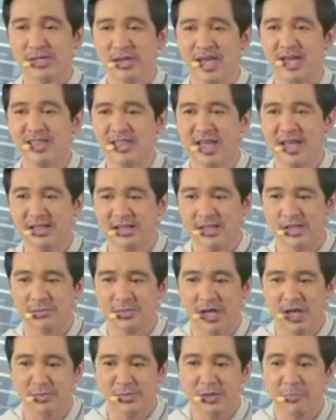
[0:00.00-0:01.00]
say innate,
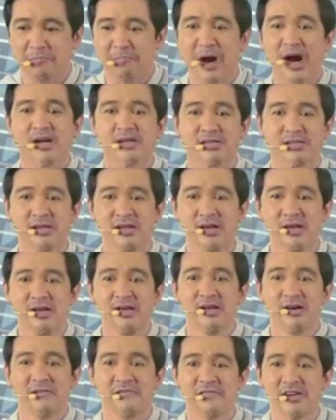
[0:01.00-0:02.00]
it becomes a part
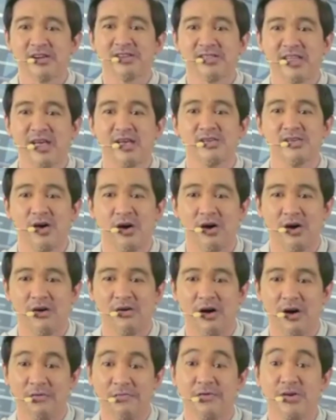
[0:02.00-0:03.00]
of
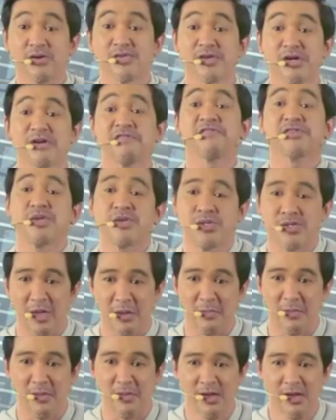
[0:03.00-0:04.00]
your nervous
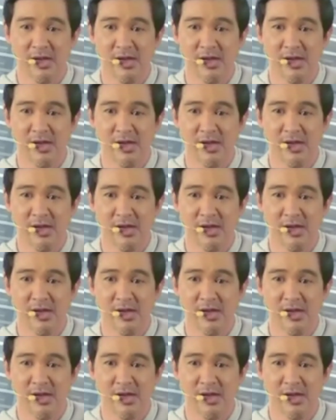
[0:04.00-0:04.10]
system.